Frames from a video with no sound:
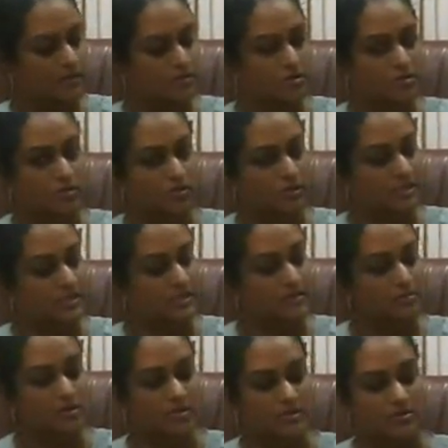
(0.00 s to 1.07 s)
So this
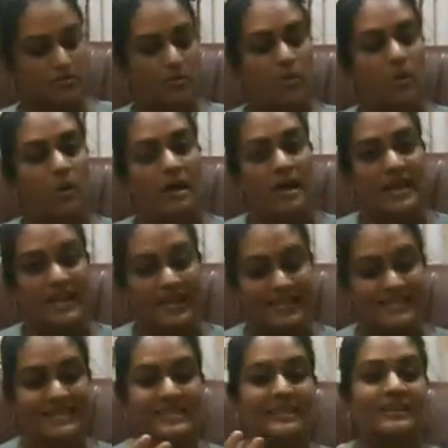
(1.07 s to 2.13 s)
is also an
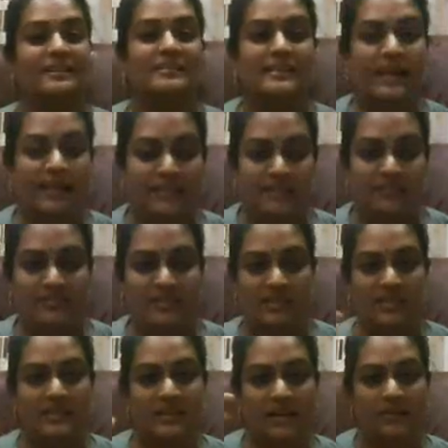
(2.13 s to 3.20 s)
excellent
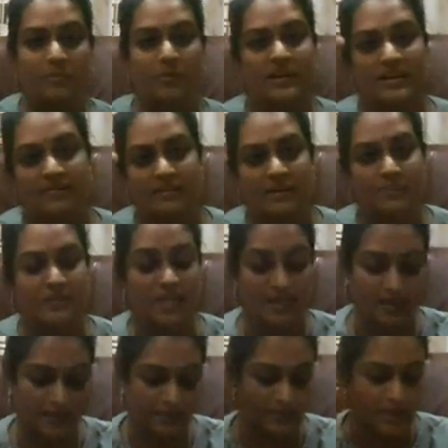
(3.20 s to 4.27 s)
activity that will develop their
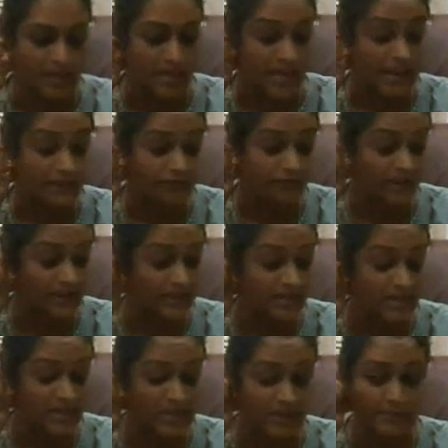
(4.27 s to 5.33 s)
grip. And
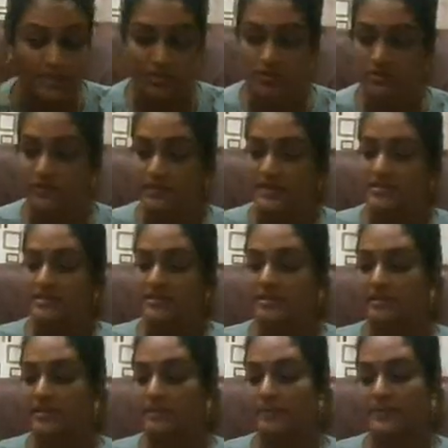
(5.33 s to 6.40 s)
finally, coming to the
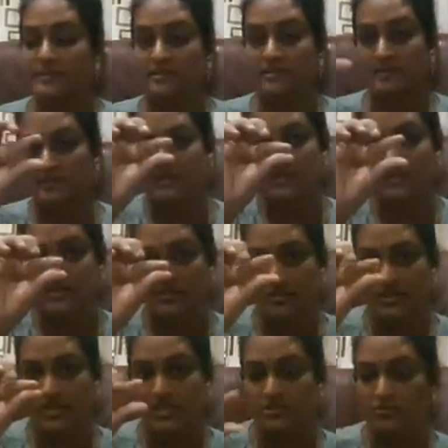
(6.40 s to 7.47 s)
pencil grip, pencil is just
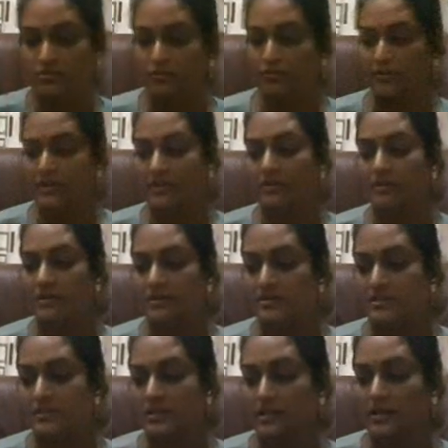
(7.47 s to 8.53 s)
these two
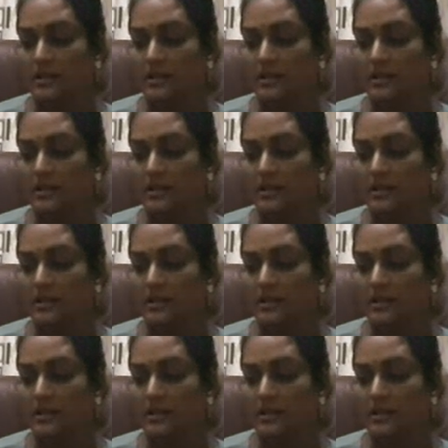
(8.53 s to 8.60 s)
fingers,